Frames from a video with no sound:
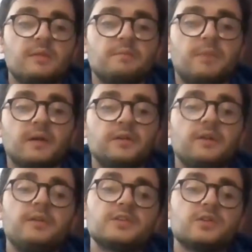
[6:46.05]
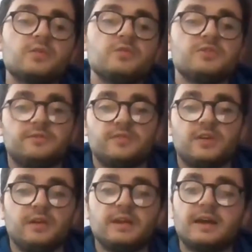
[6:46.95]
Bandura's social
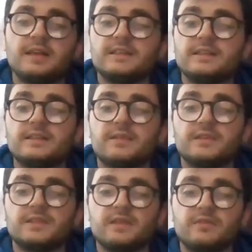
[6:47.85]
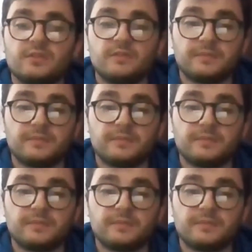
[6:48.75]
theory in 1977.